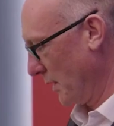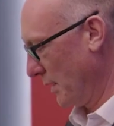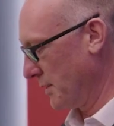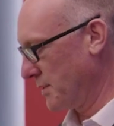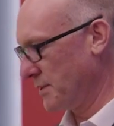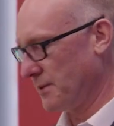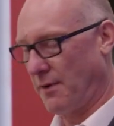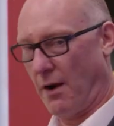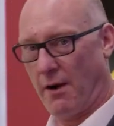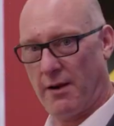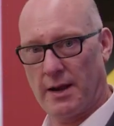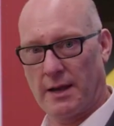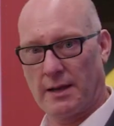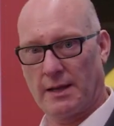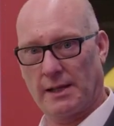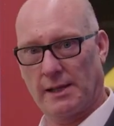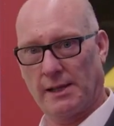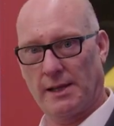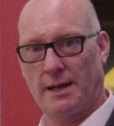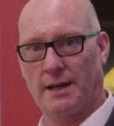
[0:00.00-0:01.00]
this is a very
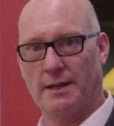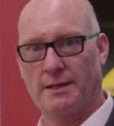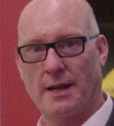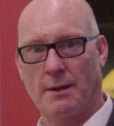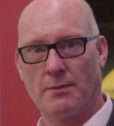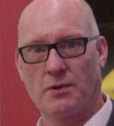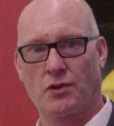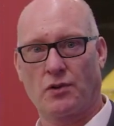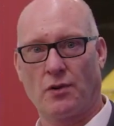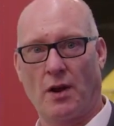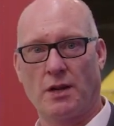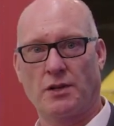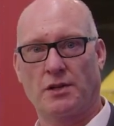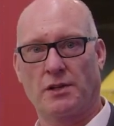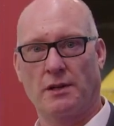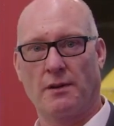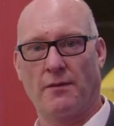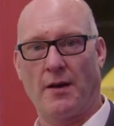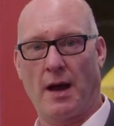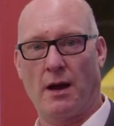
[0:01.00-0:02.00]
clear
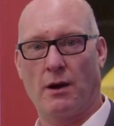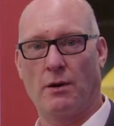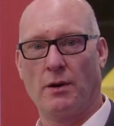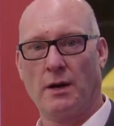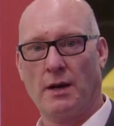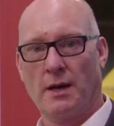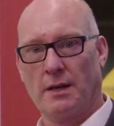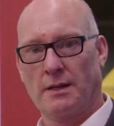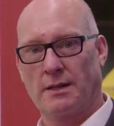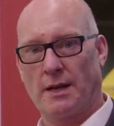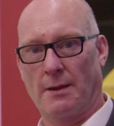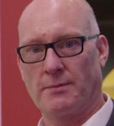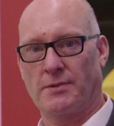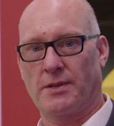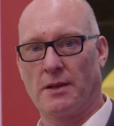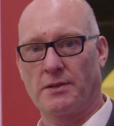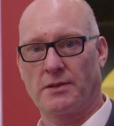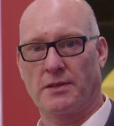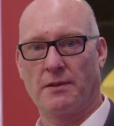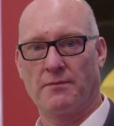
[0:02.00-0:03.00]
demonstration of how
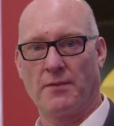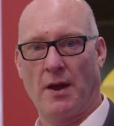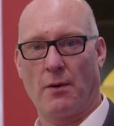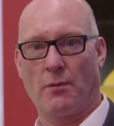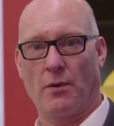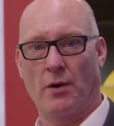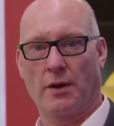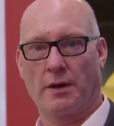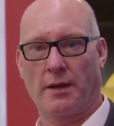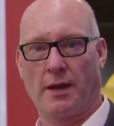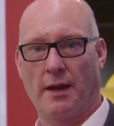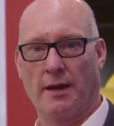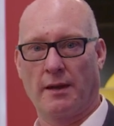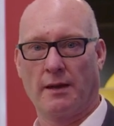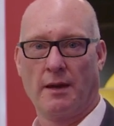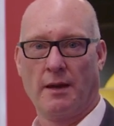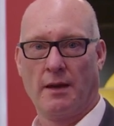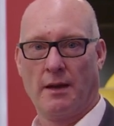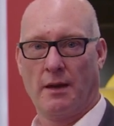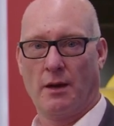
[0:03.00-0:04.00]
time-sensitive
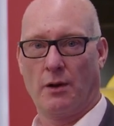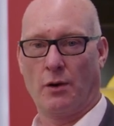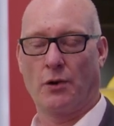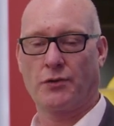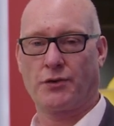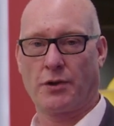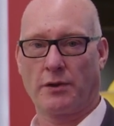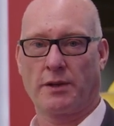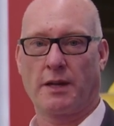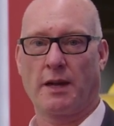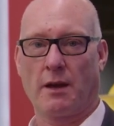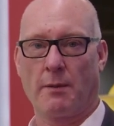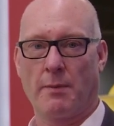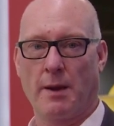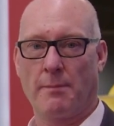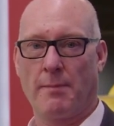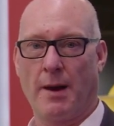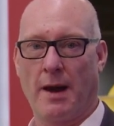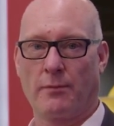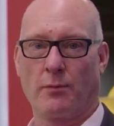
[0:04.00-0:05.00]
networking, and also
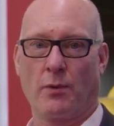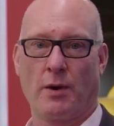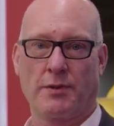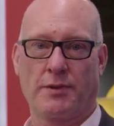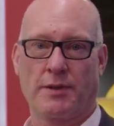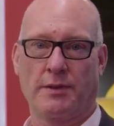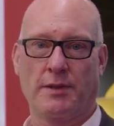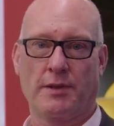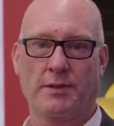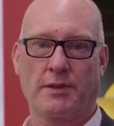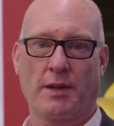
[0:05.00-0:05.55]
gigabit bandwidth in this